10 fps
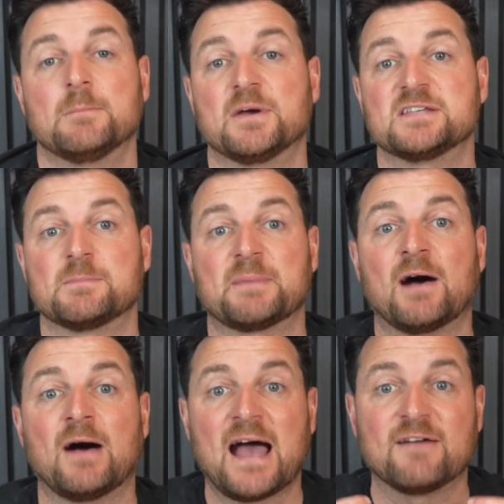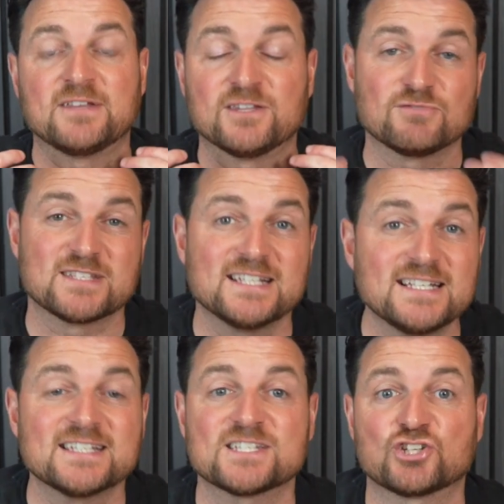but it's about having the
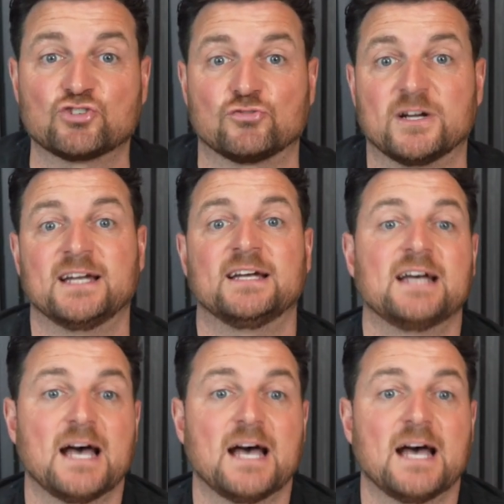resilience, grit,